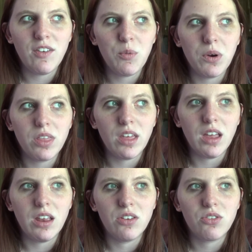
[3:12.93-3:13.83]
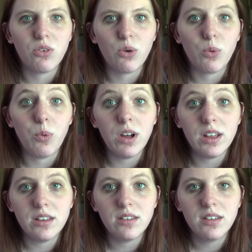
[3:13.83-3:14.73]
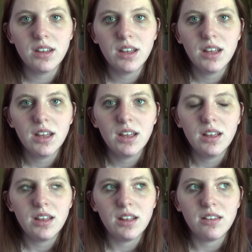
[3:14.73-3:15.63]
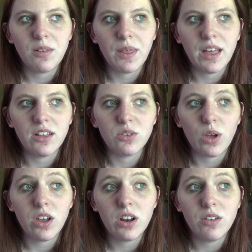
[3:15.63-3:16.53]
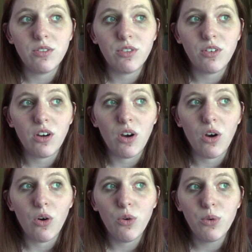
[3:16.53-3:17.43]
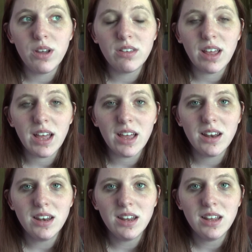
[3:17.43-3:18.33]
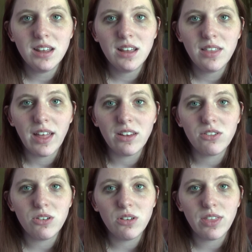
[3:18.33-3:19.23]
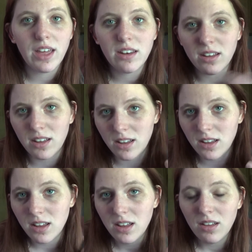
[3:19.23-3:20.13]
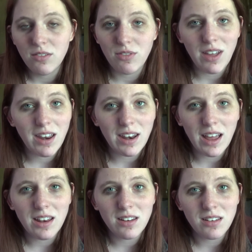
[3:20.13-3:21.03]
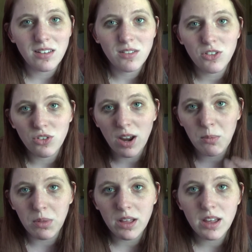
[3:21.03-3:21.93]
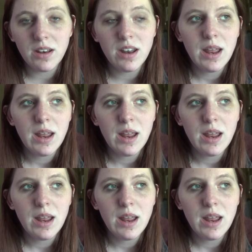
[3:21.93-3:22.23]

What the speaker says: where the stroke was. It's something else. So I could have always had that vein not drain blood,